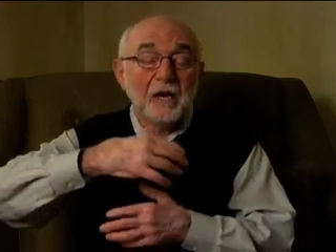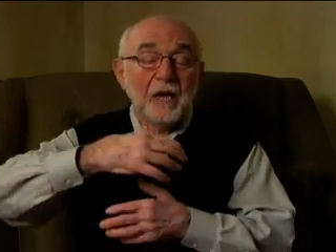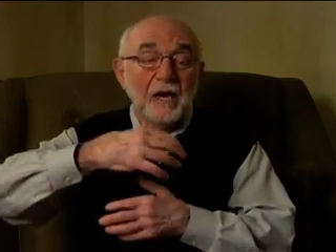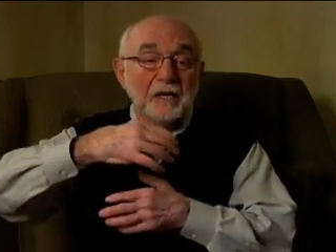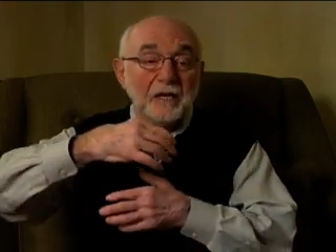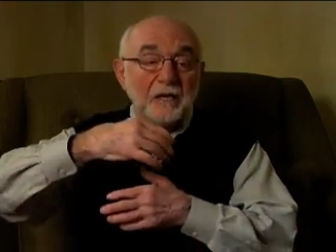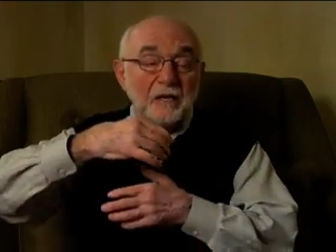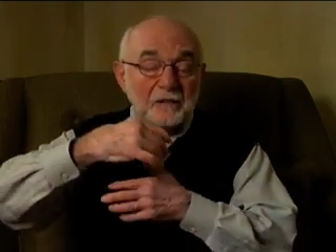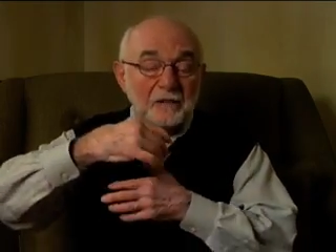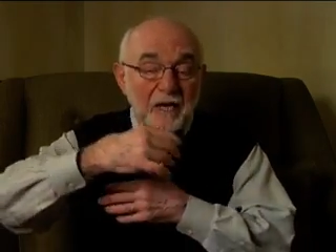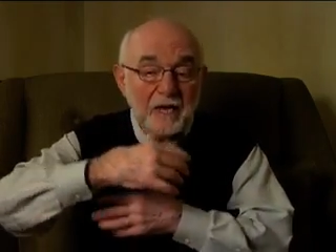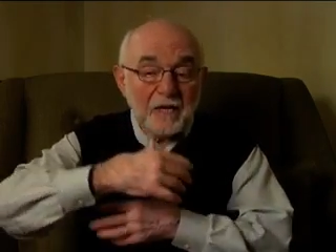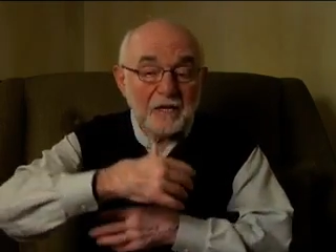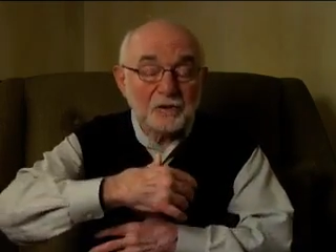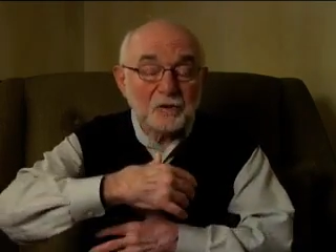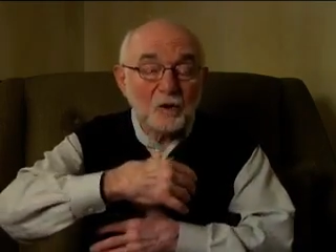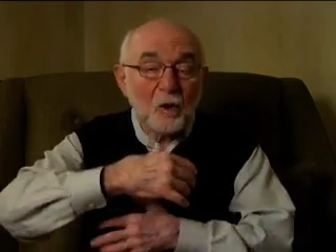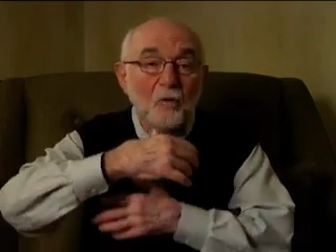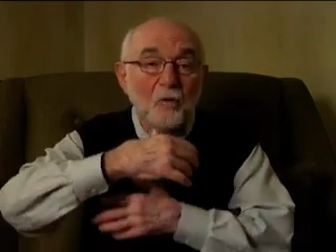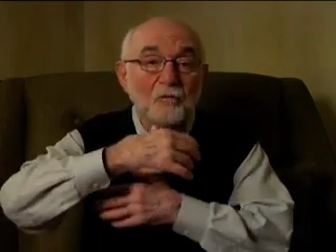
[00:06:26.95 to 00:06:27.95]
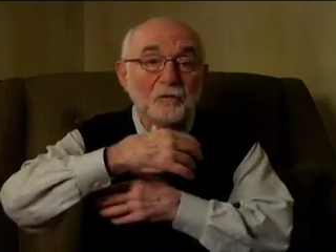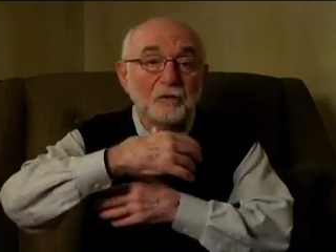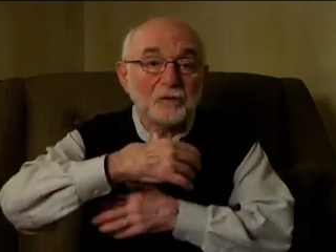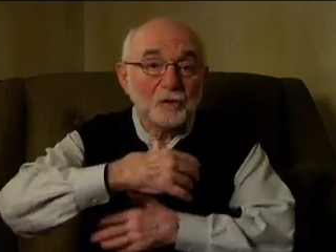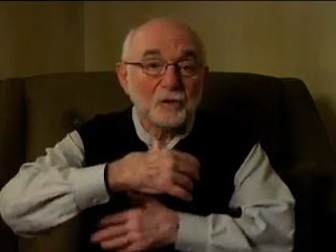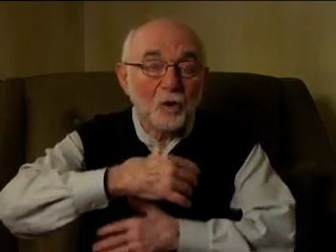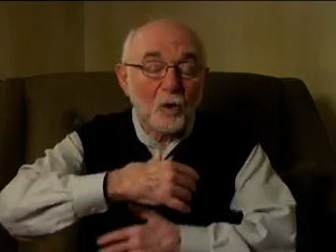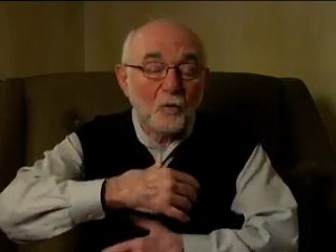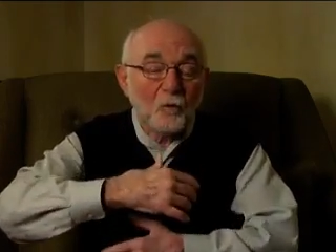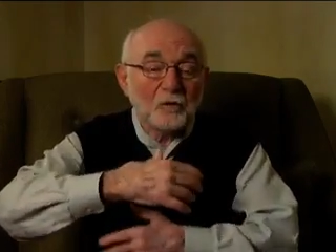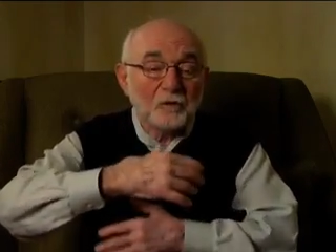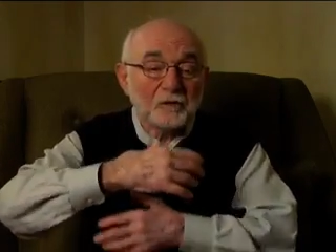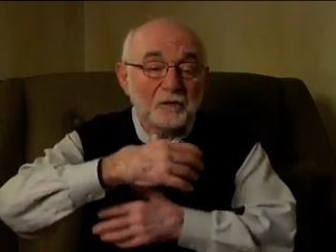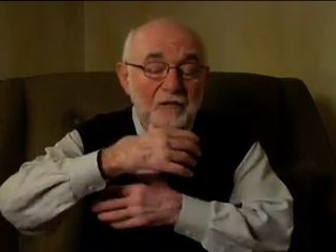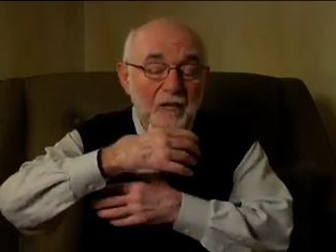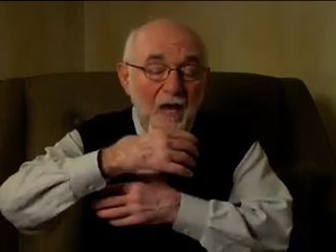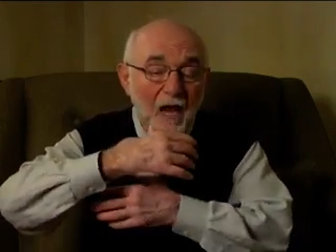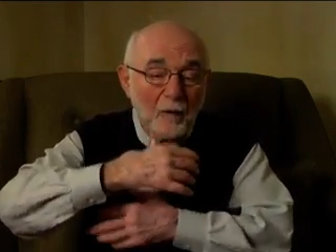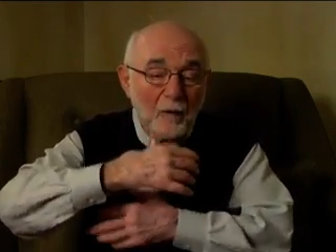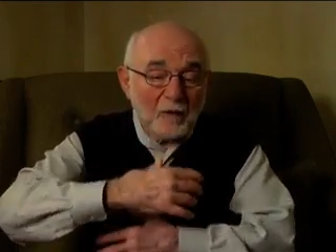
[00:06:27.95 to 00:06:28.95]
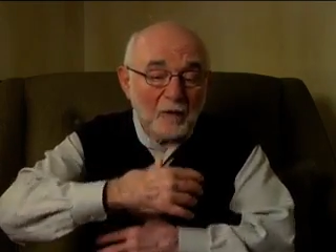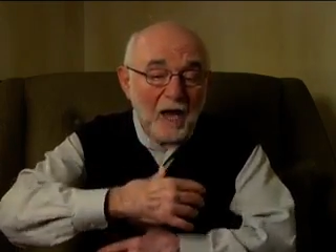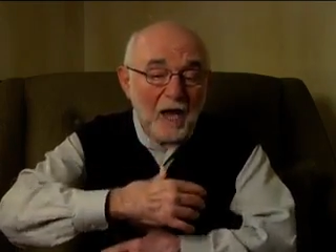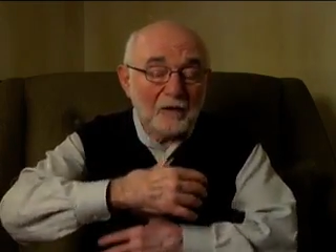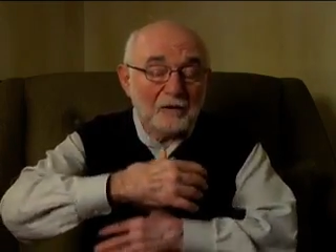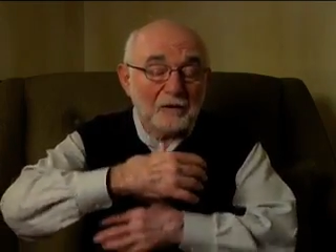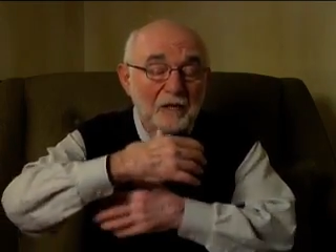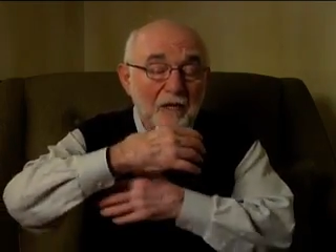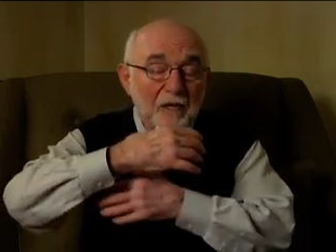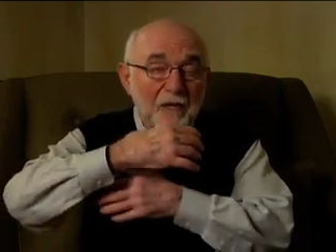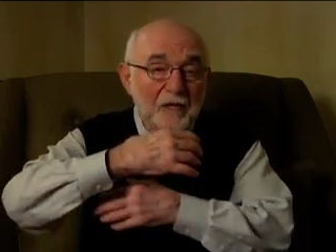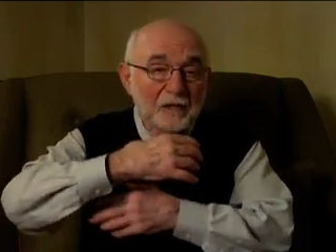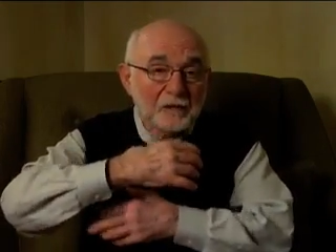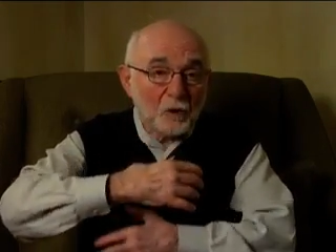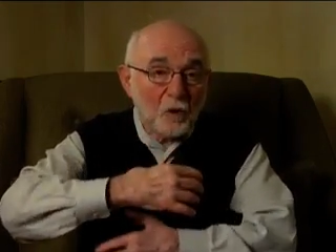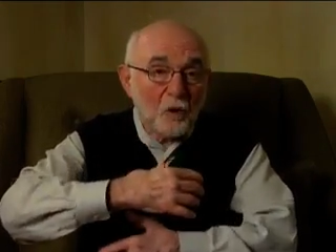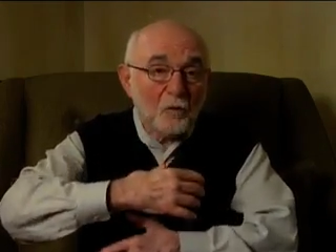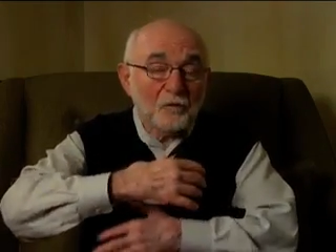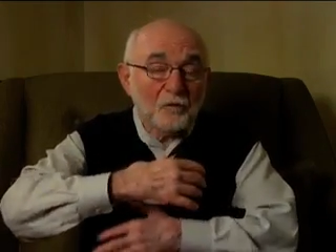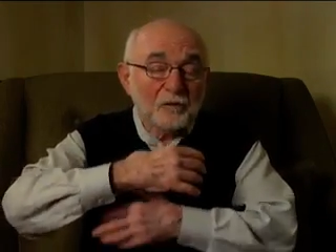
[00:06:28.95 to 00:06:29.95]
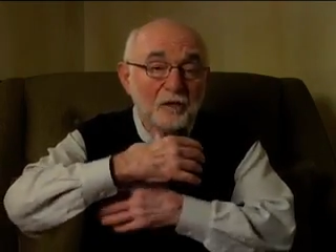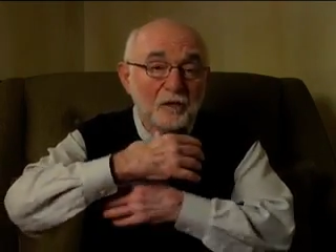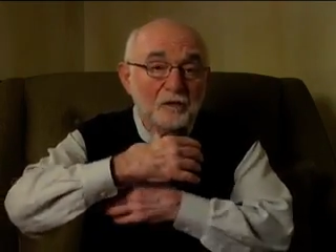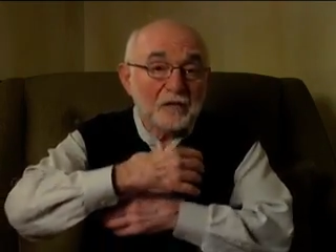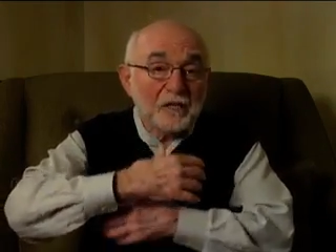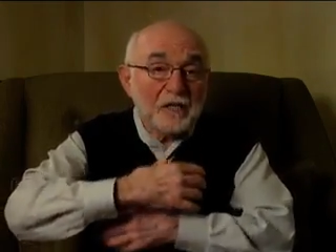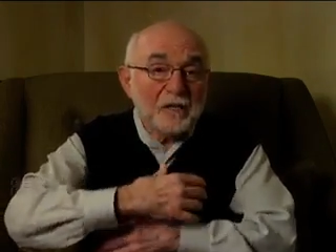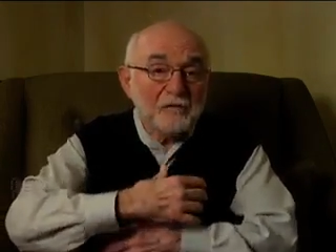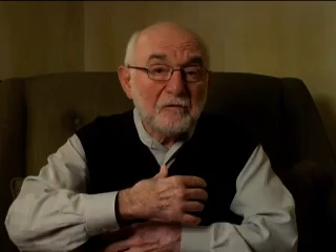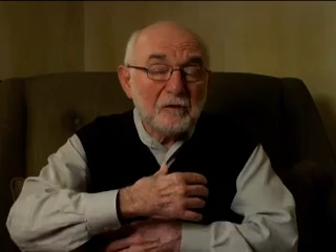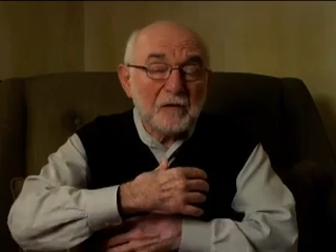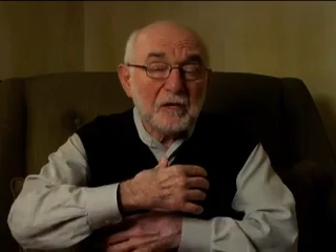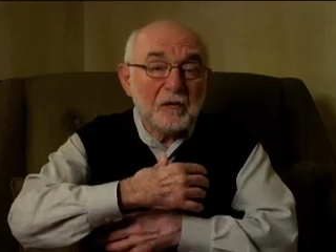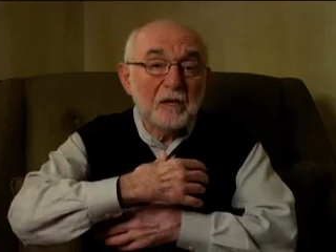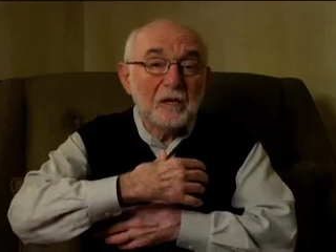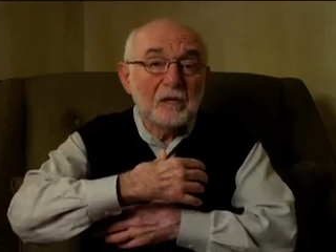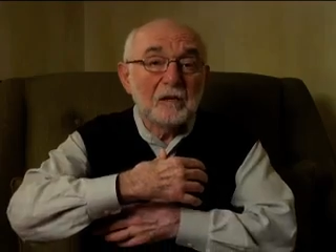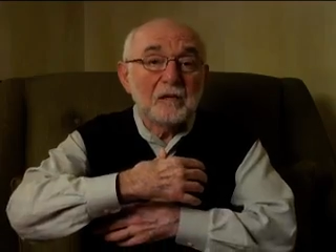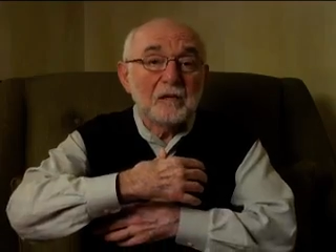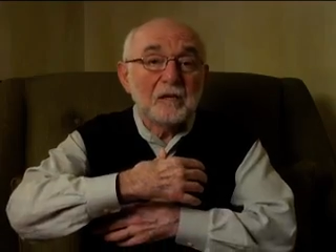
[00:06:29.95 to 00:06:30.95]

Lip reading: And he yelled, "Hey, it's over, calm down, it's over, they're leaving."